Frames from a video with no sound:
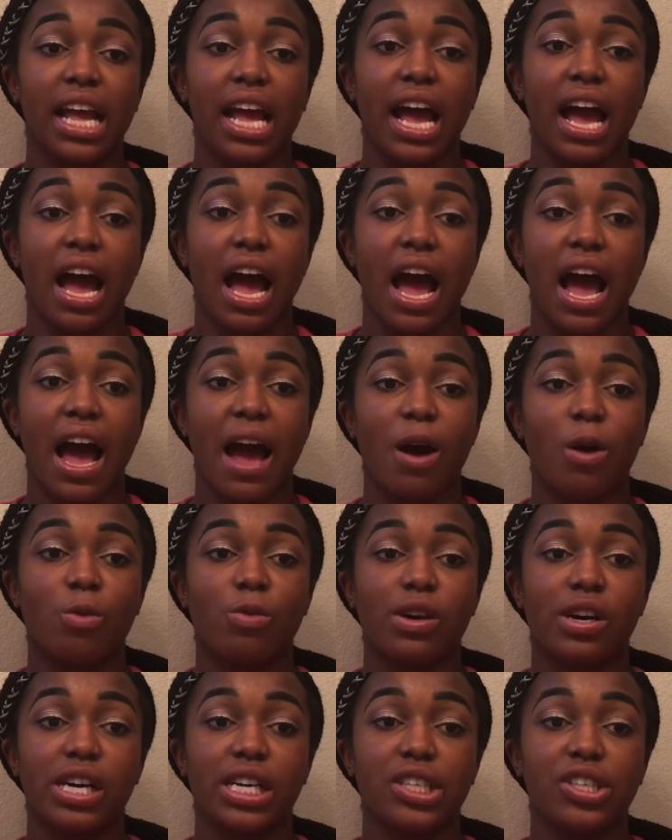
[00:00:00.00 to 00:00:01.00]
how
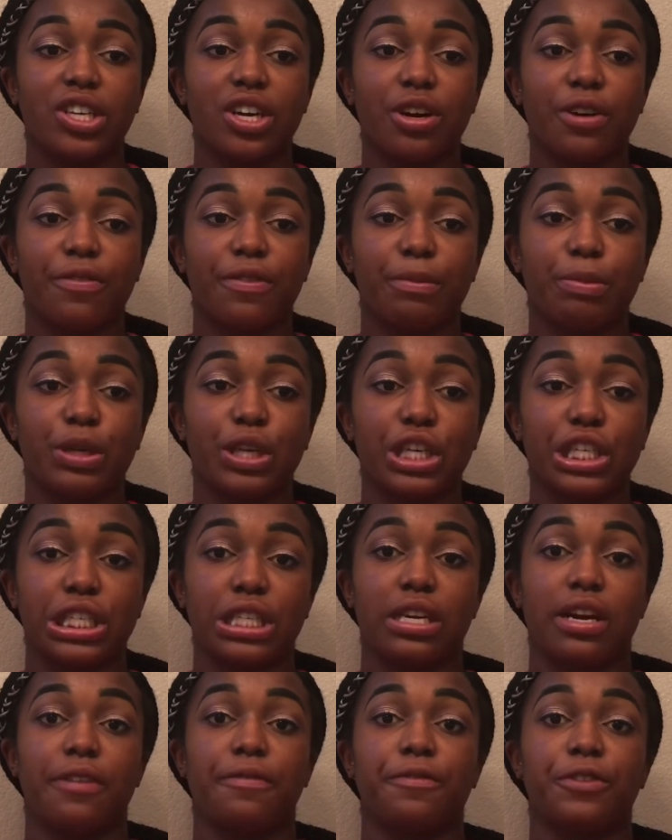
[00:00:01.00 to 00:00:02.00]
will I know if I'm good
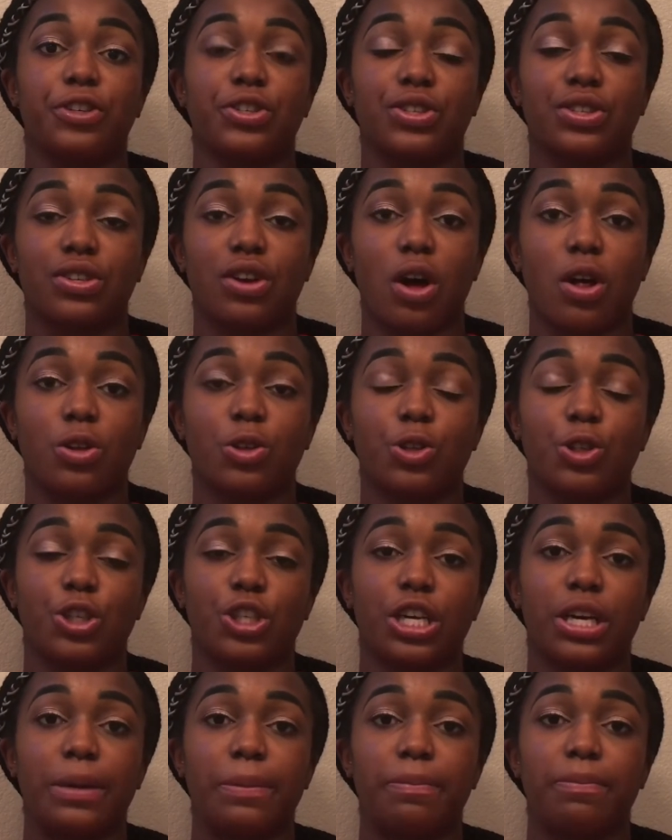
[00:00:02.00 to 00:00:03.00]
enough for a
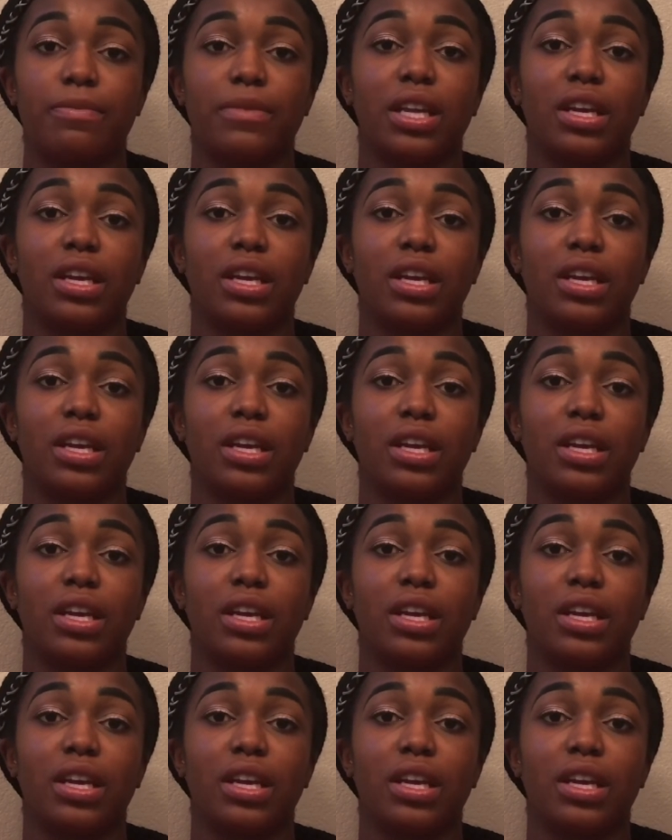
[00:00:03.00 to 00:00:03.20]
scholarship?